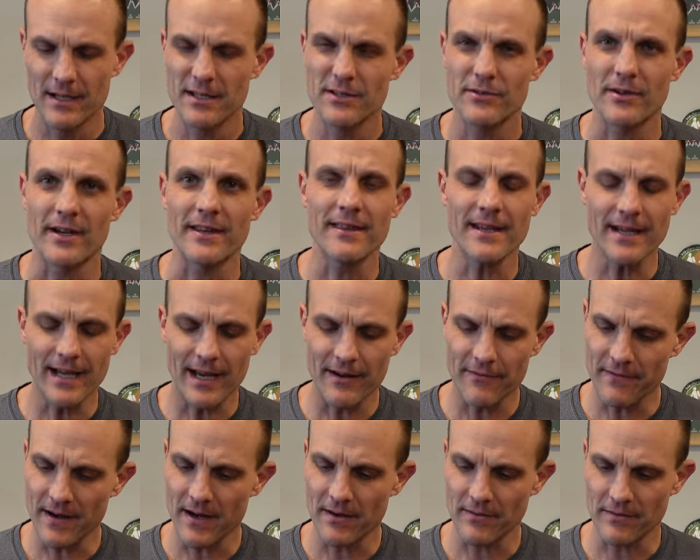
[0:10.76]
So I think I
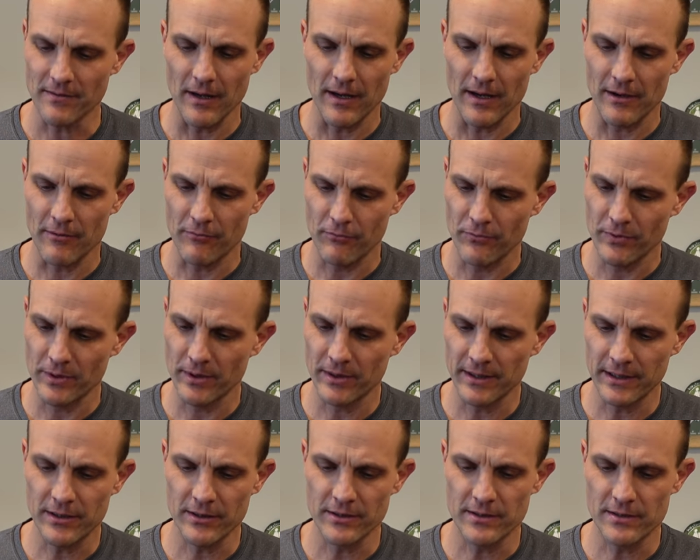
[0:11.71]
found a
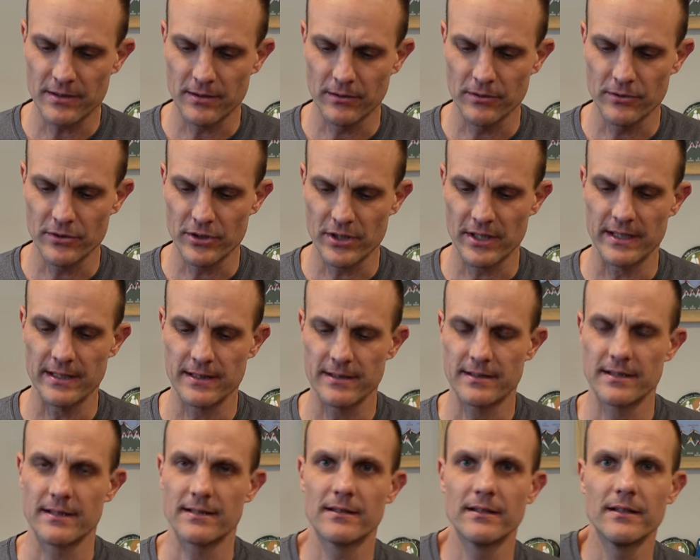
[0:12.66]
really good solution. It's
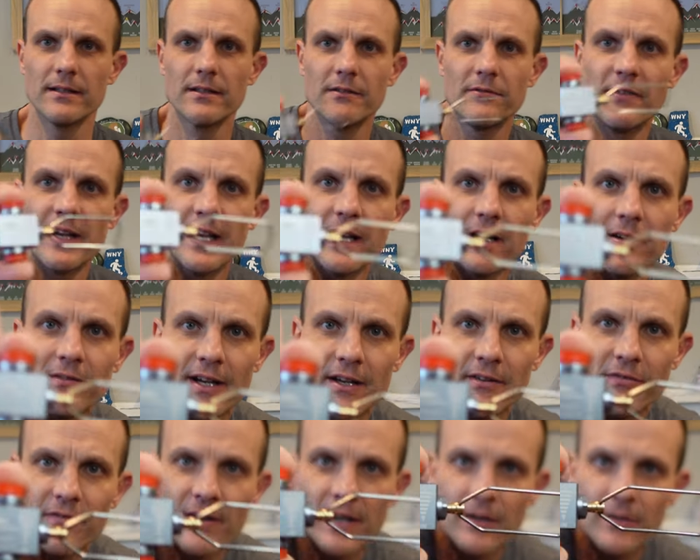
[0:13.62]
this little valve I
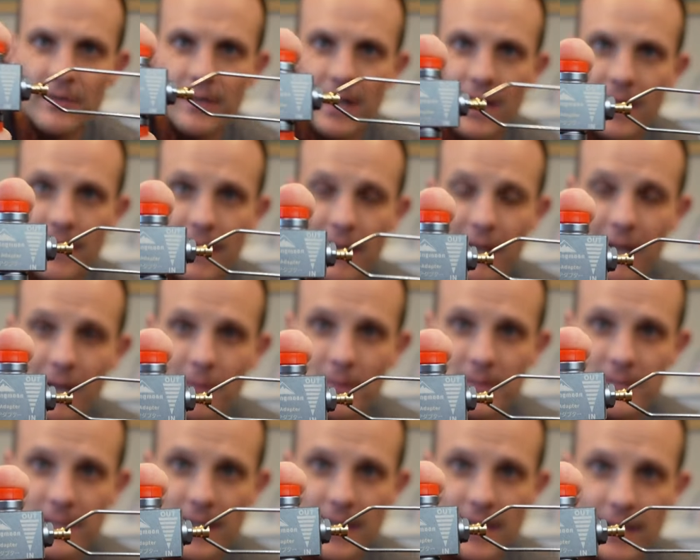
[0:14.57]
found on
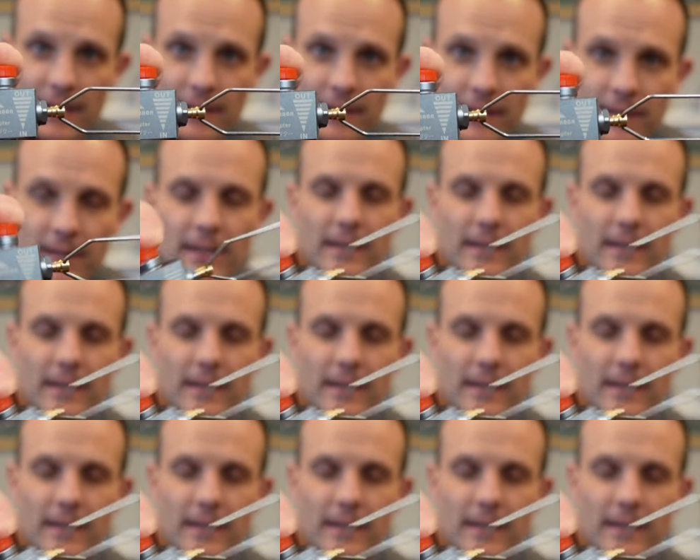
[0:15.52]
Amazon.